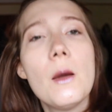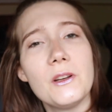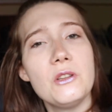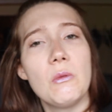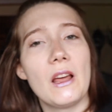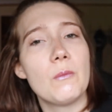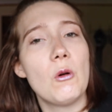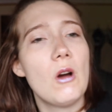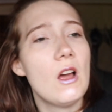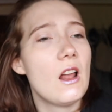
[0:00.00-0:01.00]
But you know, like
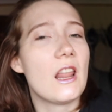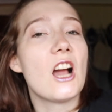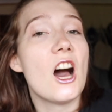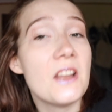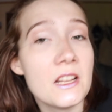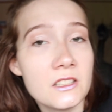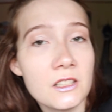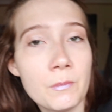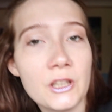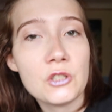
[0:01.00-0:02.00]
more like
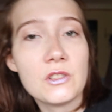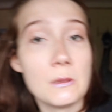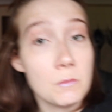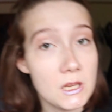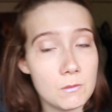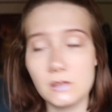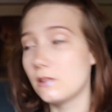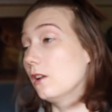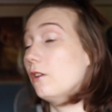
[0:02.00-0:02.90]
unedited pictures and memes.